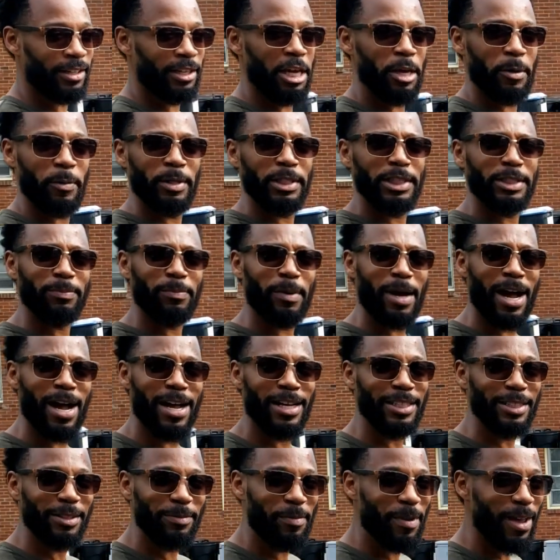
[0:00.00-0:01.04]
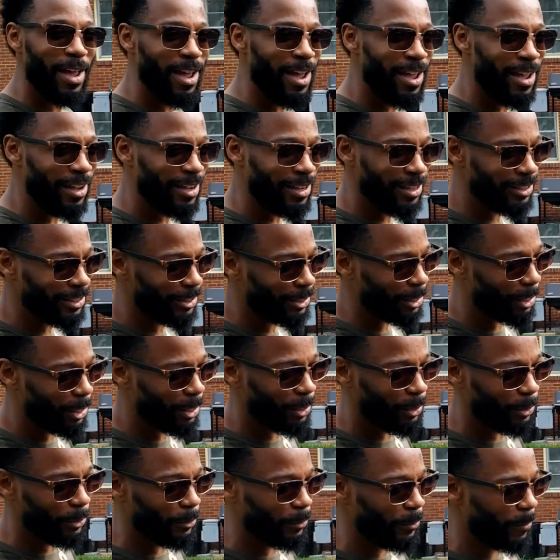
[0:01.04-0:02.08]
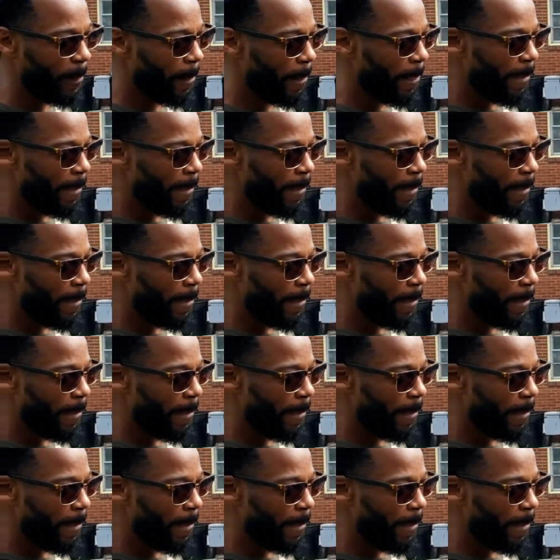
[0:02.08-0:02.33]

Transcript: He responds back. So